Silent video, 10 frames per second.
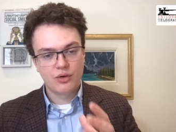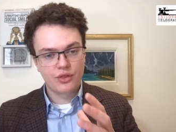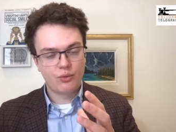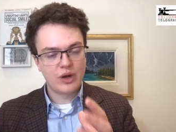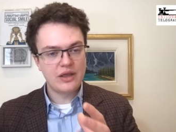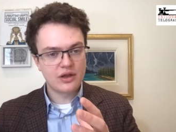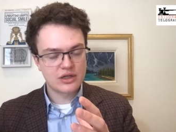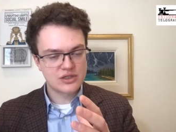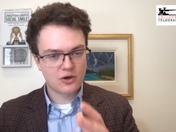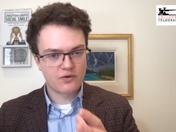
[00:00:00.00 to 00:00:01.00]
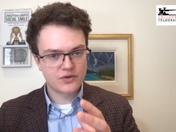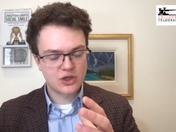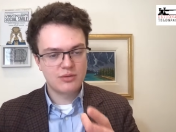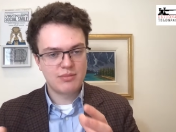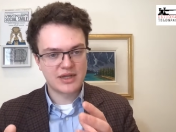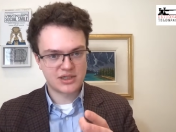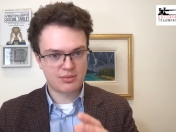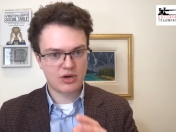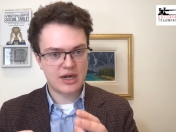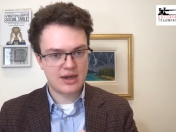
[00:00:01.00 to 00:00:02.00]
The way the Conservatives could mess
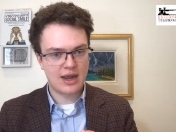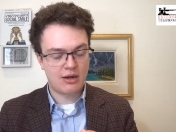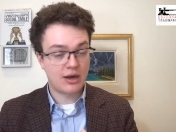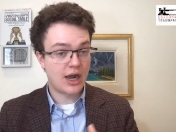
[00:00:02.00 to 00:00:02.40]
up right now,